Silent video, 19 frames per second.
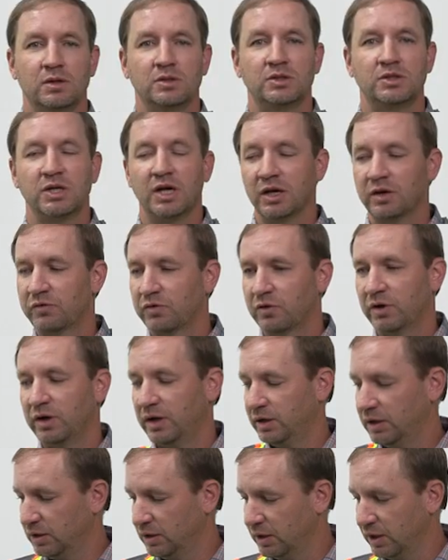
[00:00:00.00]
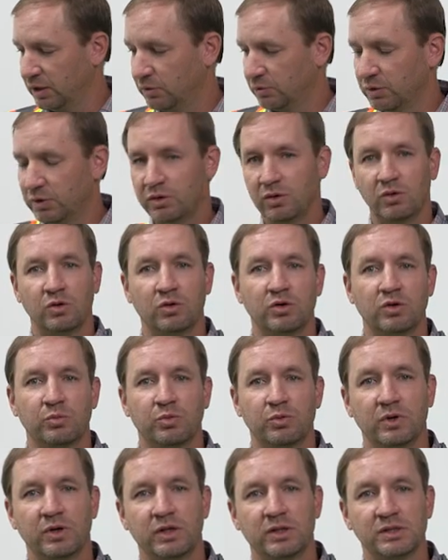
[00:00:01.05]
Check for any liquid or
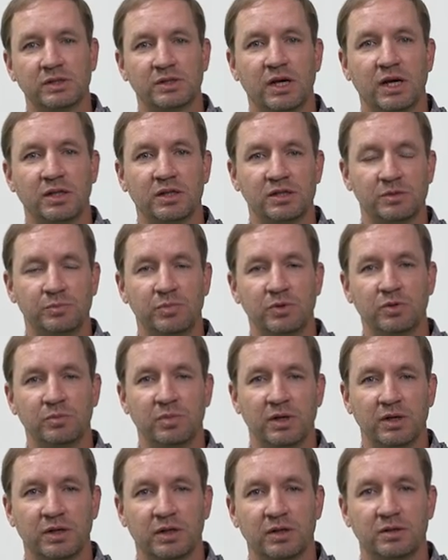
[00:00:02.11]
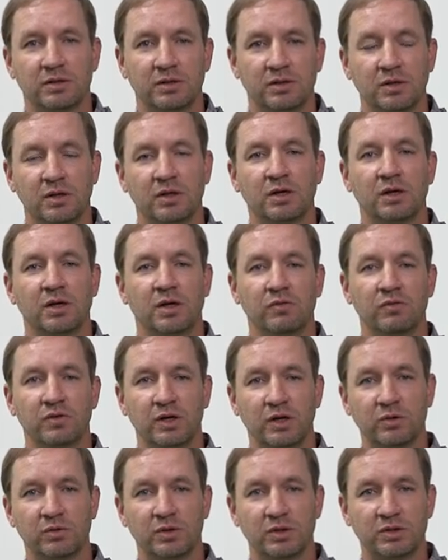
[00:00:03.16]
debris inside the spill bucket. If
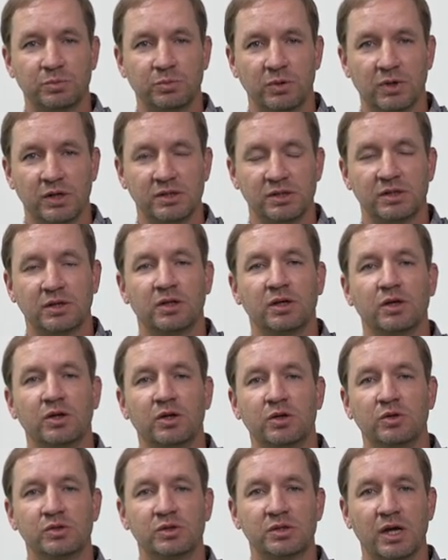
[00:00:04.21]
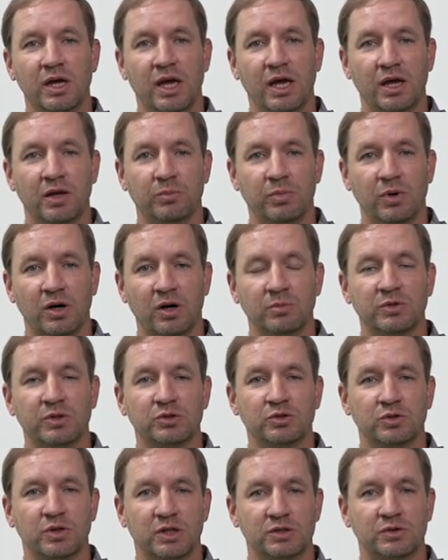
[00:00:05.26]
liquid is present, use the hand pump to
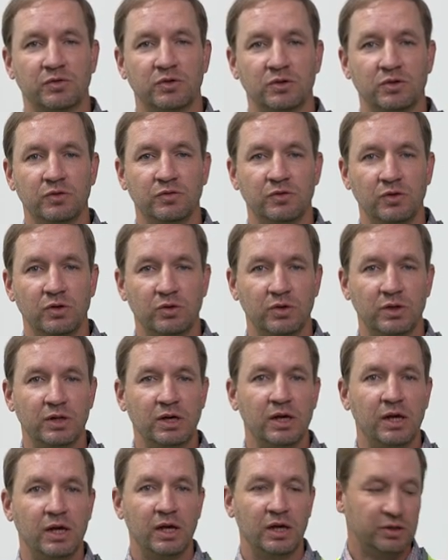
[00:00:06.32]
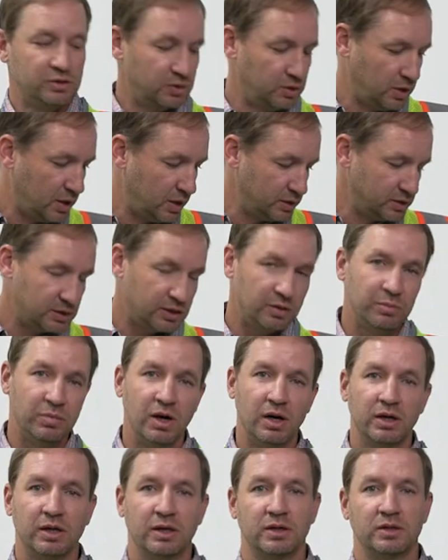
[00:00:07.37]
transfer the fluid into the Husky
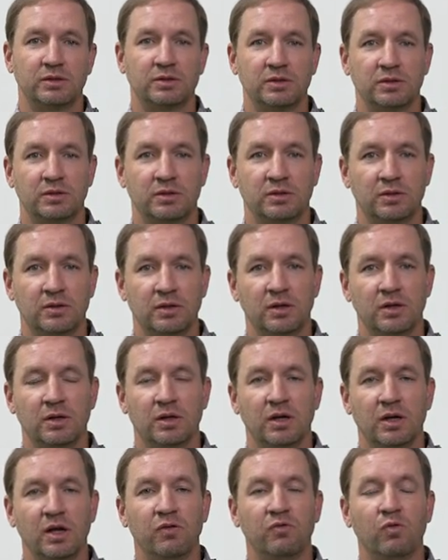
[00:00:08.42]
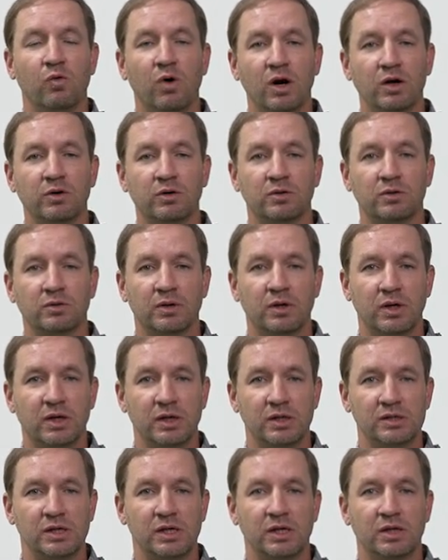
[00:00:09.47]
bucket. If water
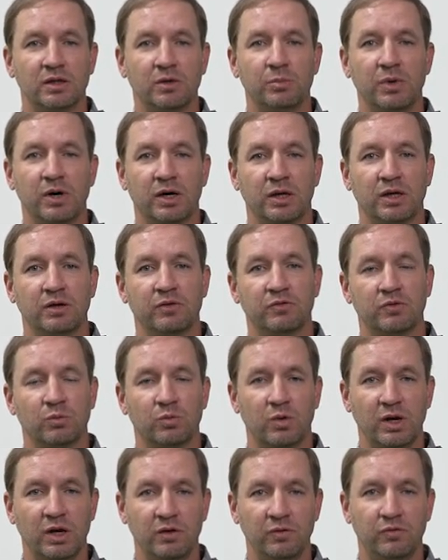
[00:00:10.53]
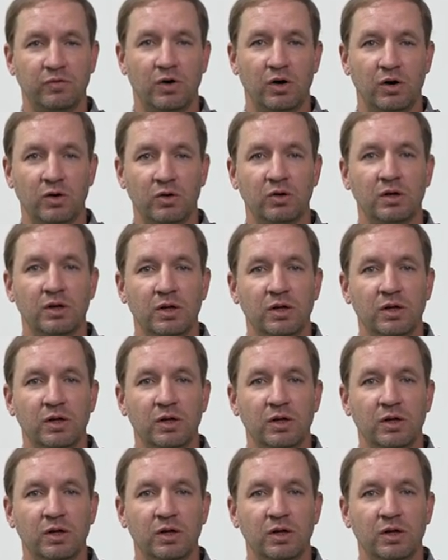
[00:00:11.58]
is in the bucket from rainfall,